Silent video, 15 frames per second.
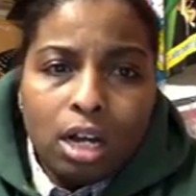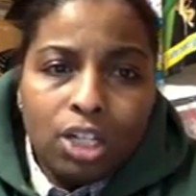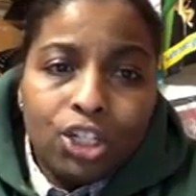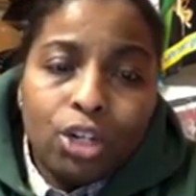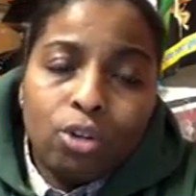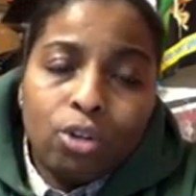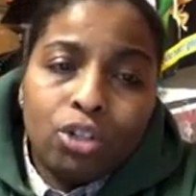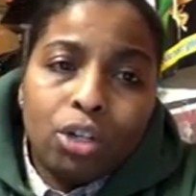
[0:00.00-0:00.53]

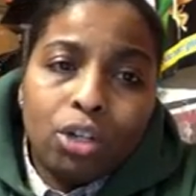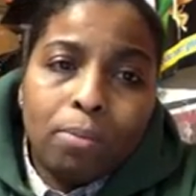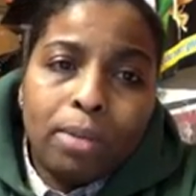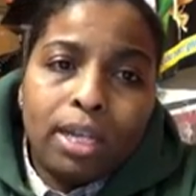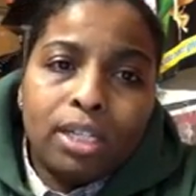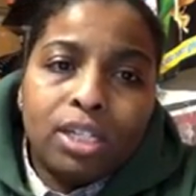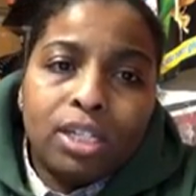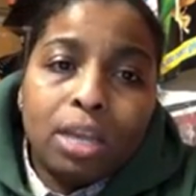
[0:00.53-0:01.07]
children are
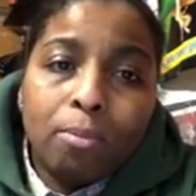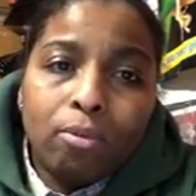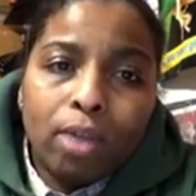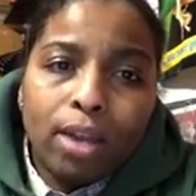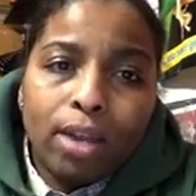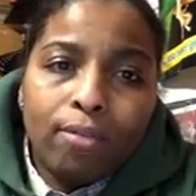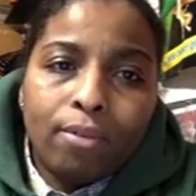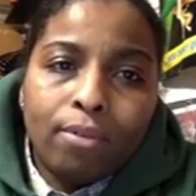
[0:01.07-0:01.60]
being
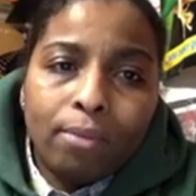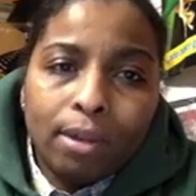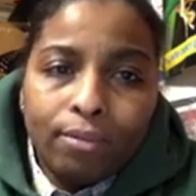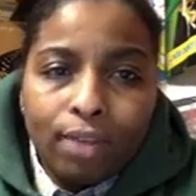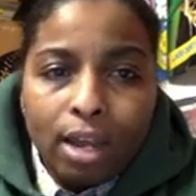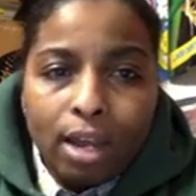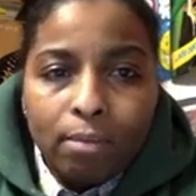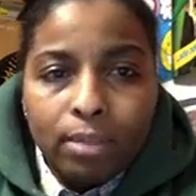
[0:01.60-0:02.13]
separated from their
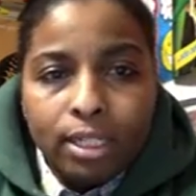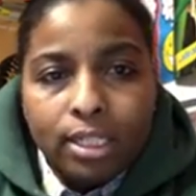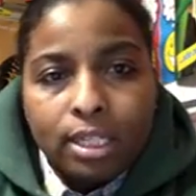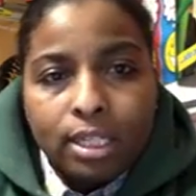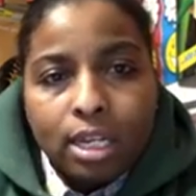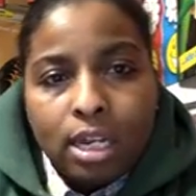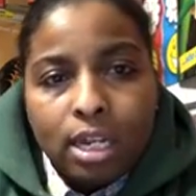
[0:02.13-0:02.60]
families